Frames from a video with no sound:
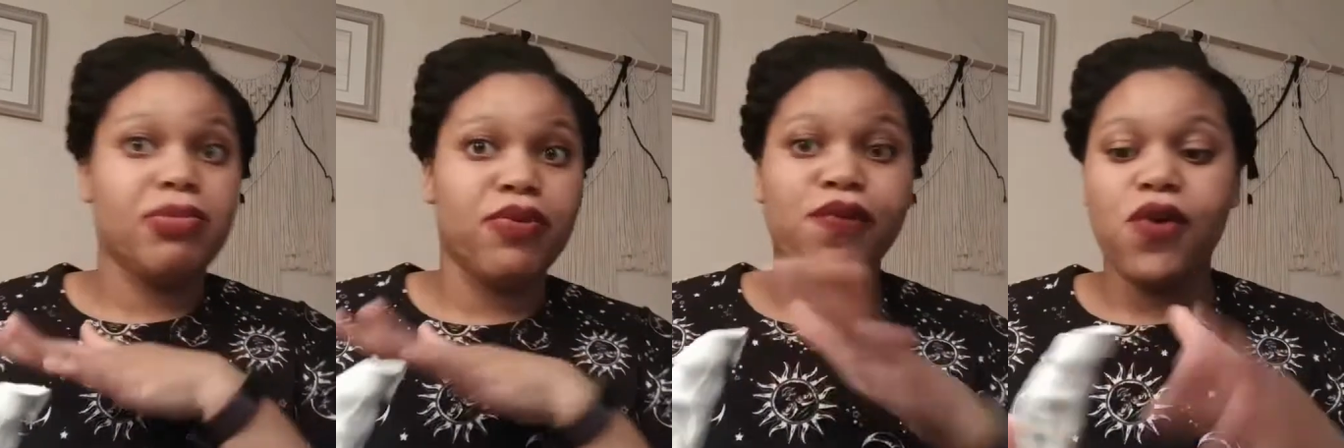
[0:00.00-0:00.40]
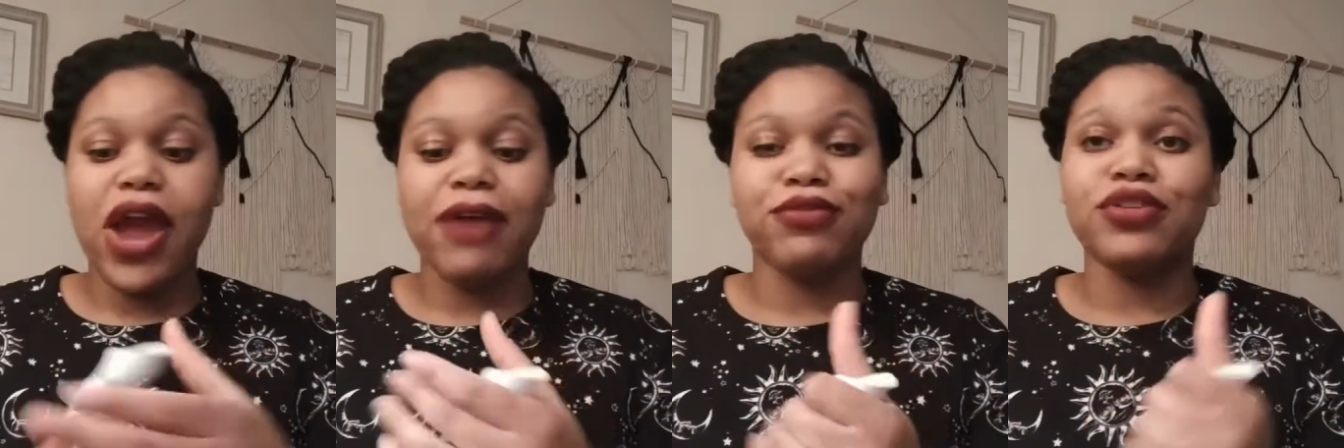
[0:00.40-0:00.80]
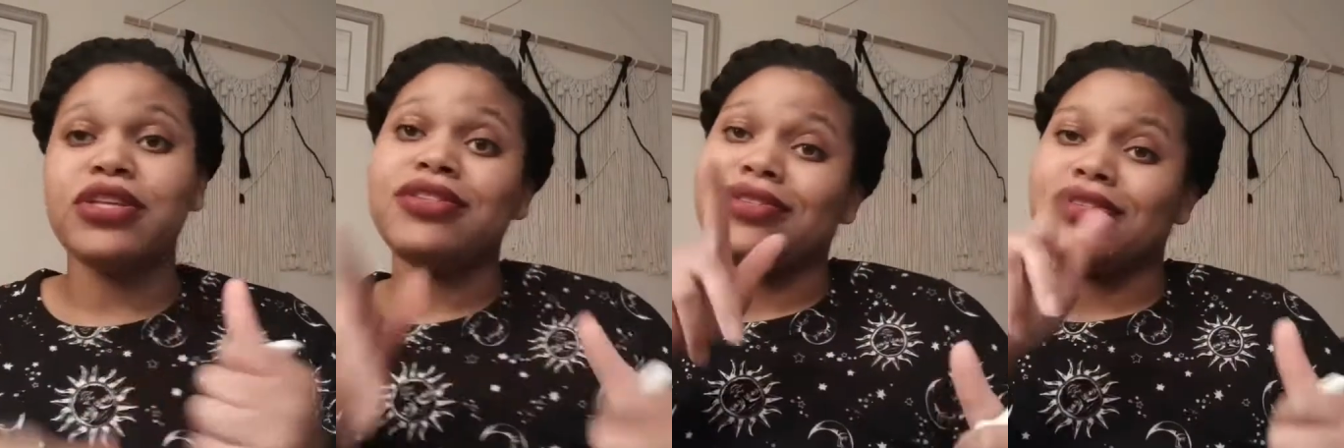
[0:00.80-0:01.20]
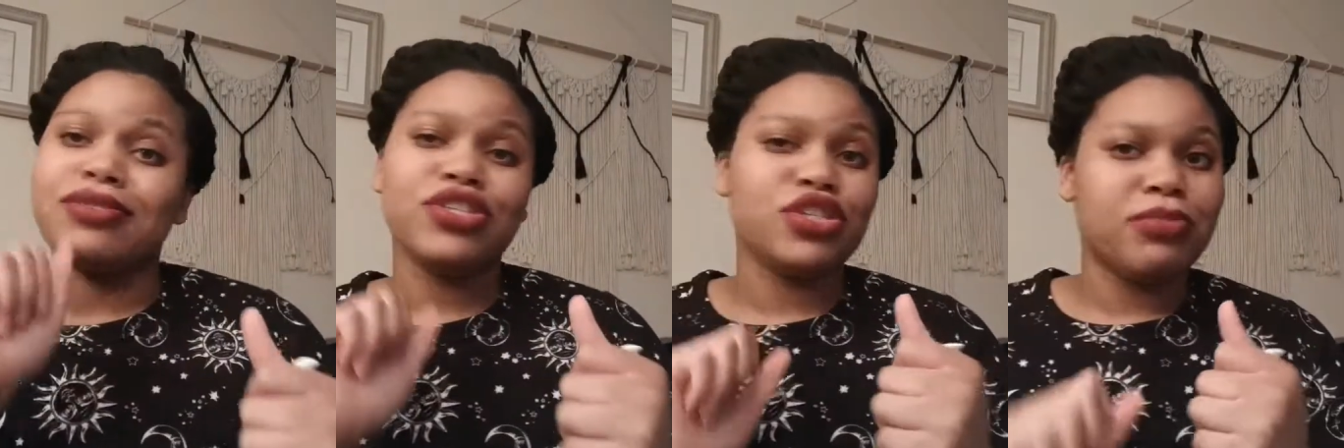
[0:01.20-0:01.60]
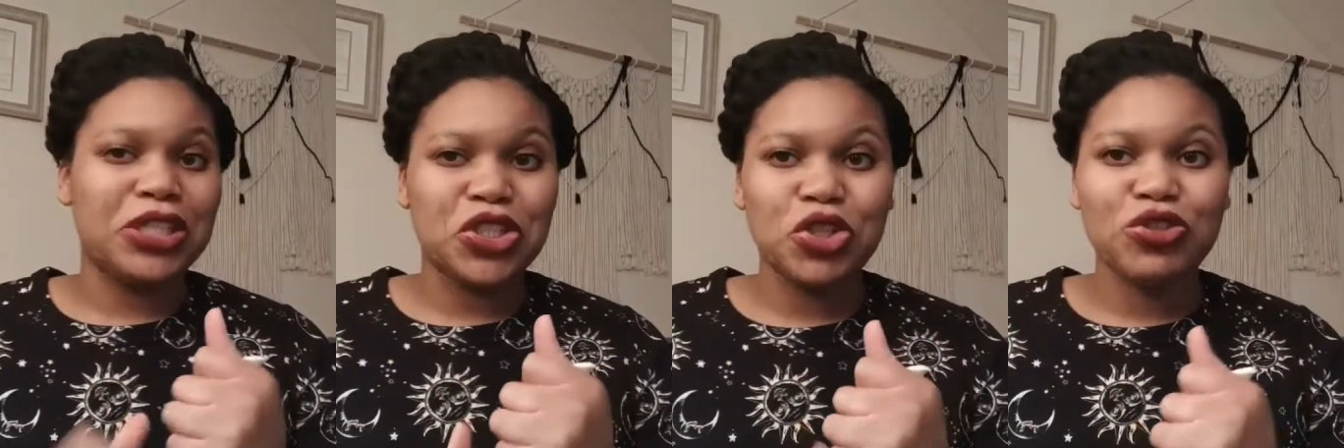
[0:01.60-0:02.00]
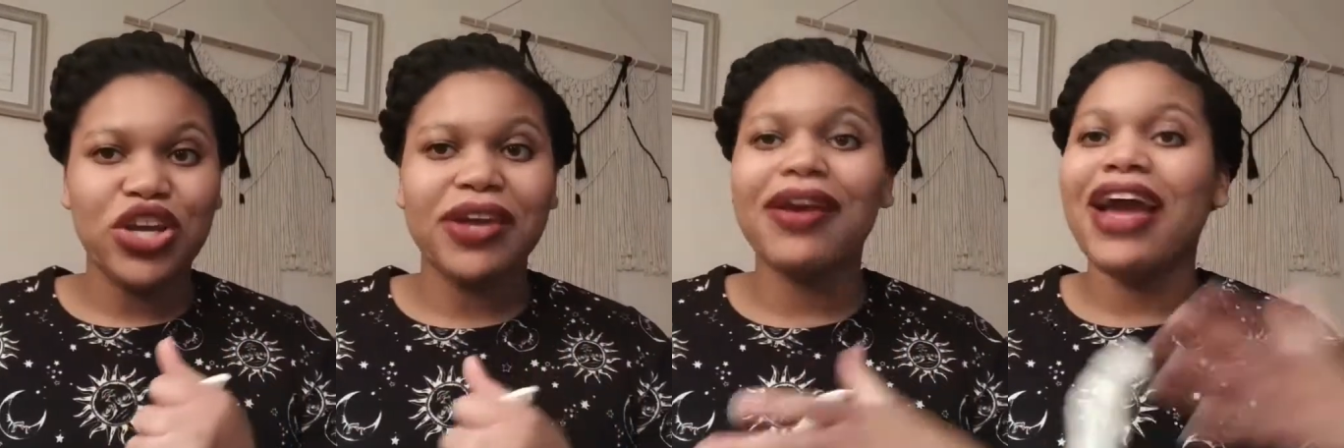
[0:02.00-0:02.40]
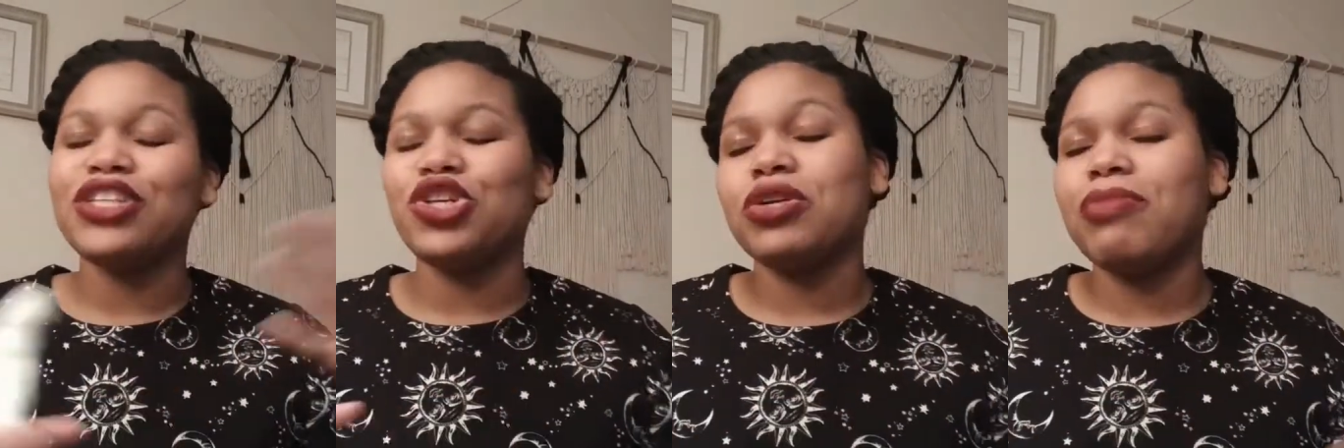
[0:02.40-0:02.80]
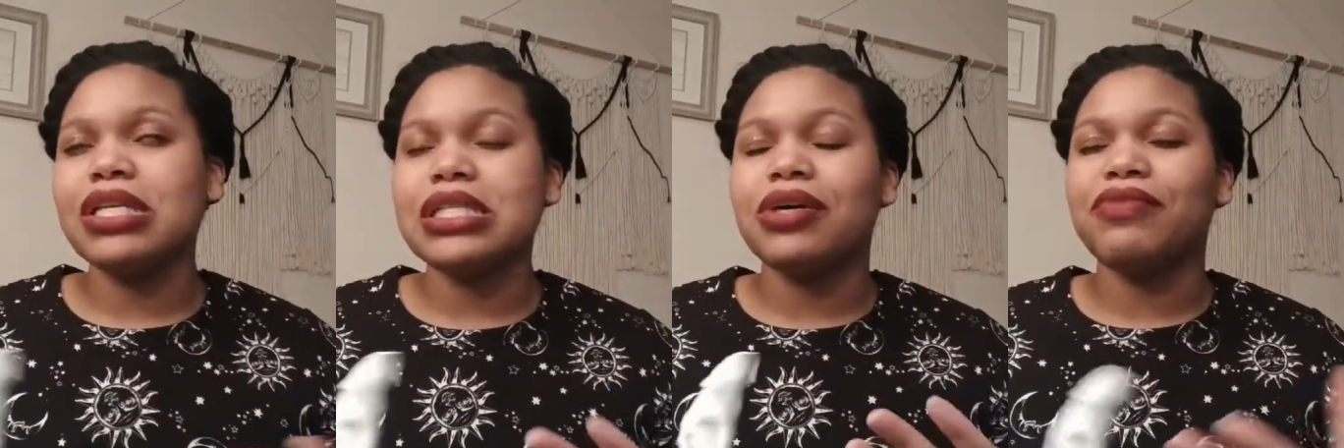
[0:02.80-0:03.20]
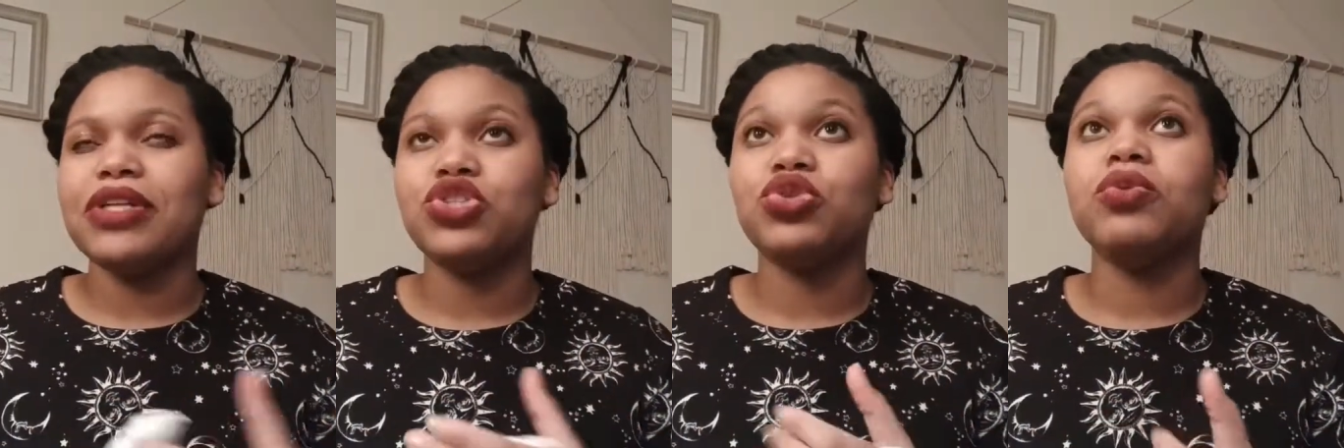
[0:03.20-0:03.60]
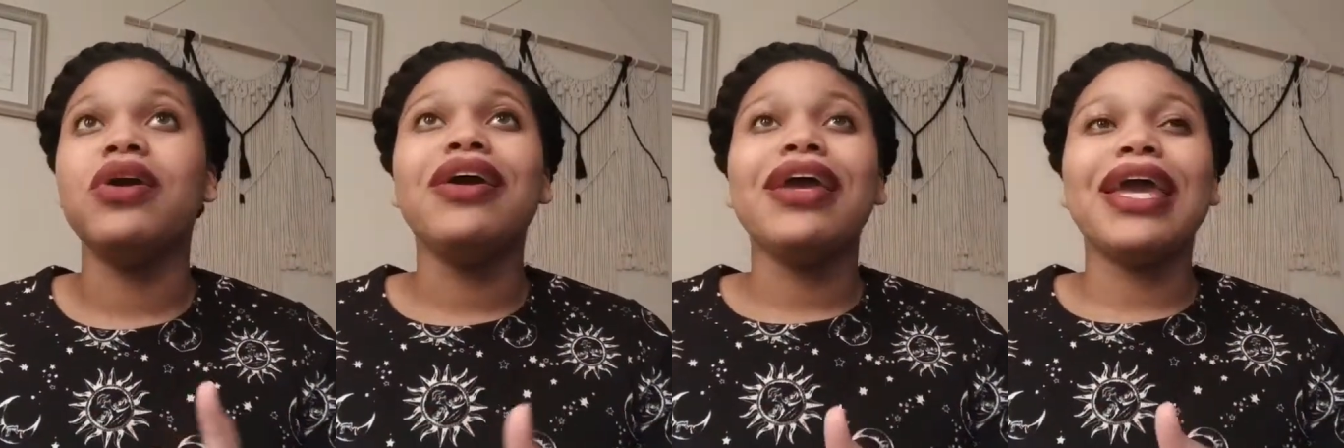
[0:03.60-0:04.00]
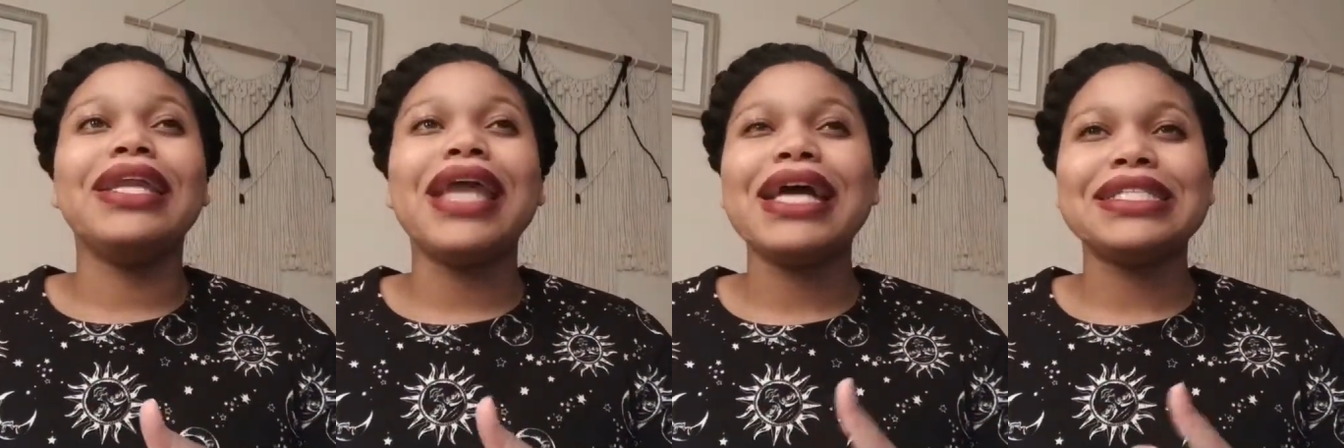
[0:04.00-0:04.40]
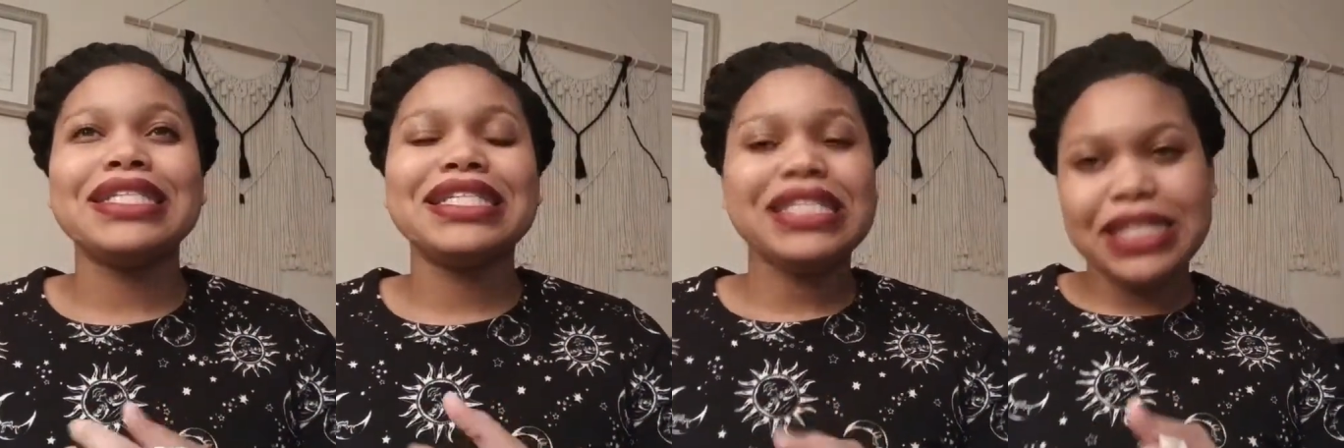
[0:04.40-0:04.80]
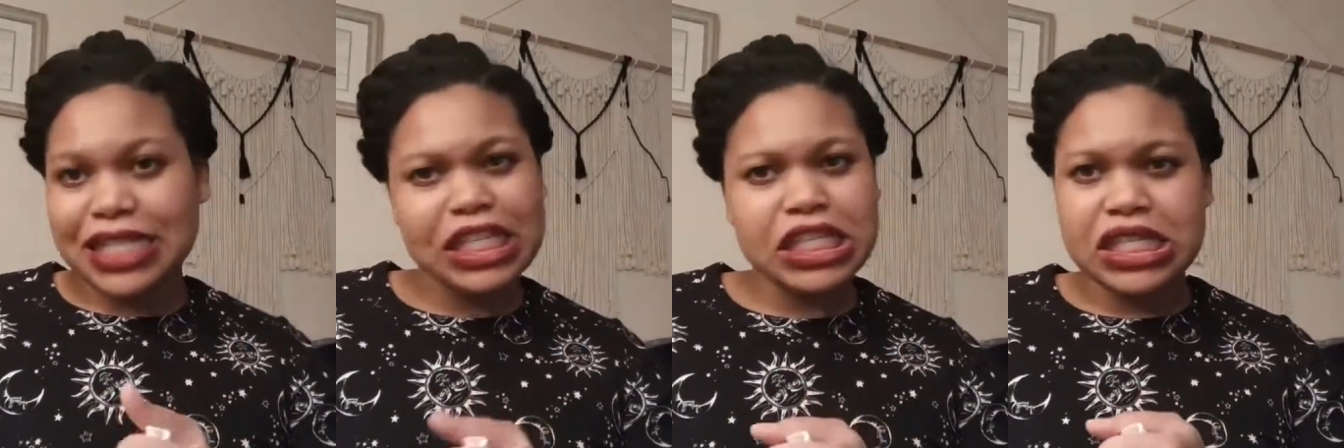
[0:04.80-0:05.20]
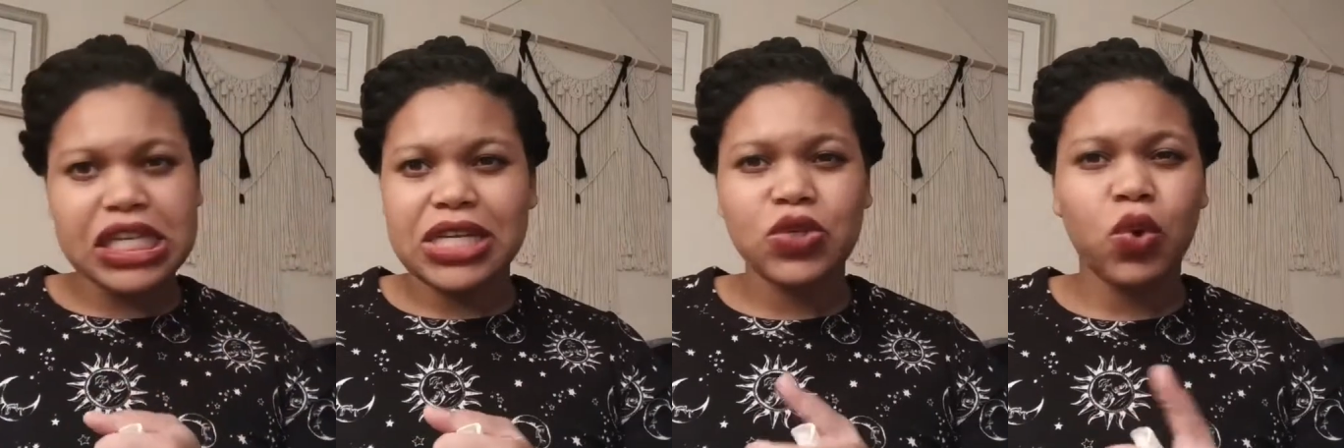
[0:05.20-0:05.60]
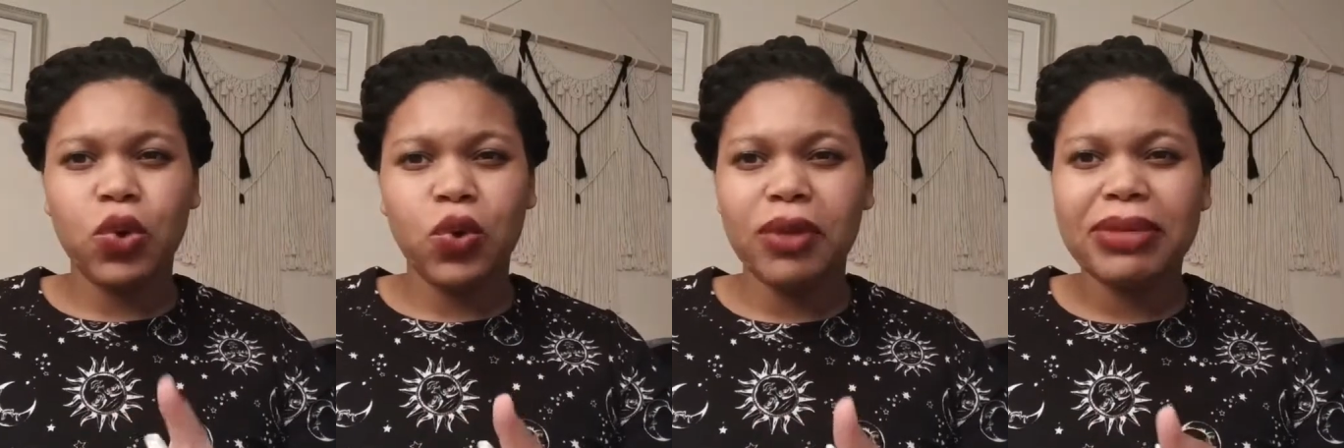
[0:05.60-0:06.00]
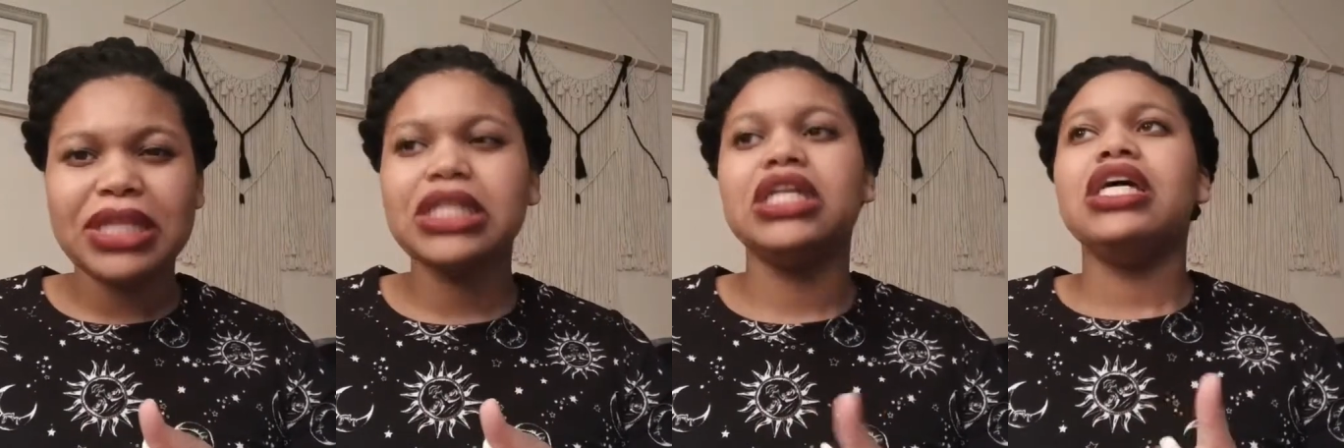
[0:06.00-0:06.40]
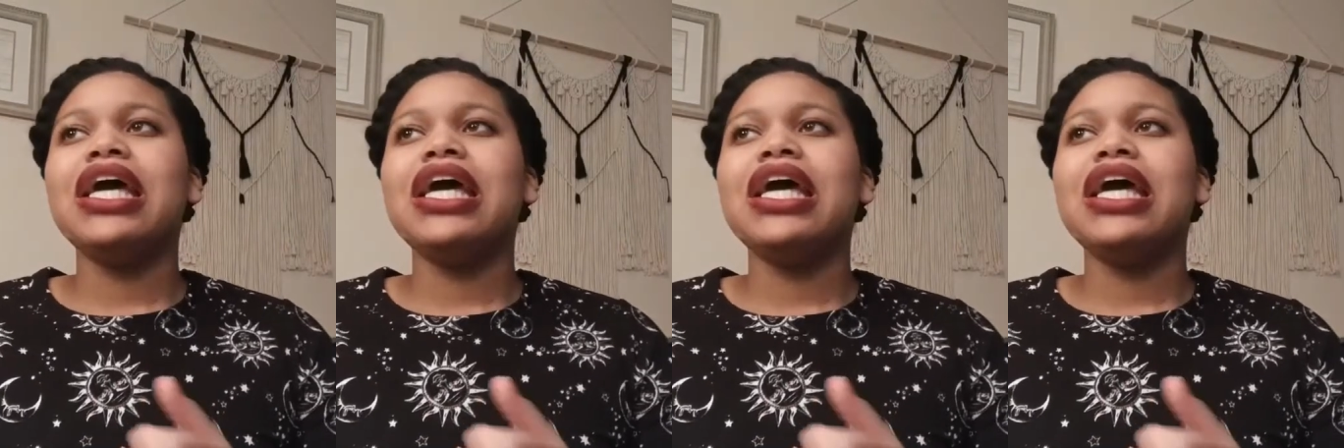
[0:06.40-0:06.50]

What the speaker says: be before or after this. Just make sure you check it. I turned myself into a 1960s woman.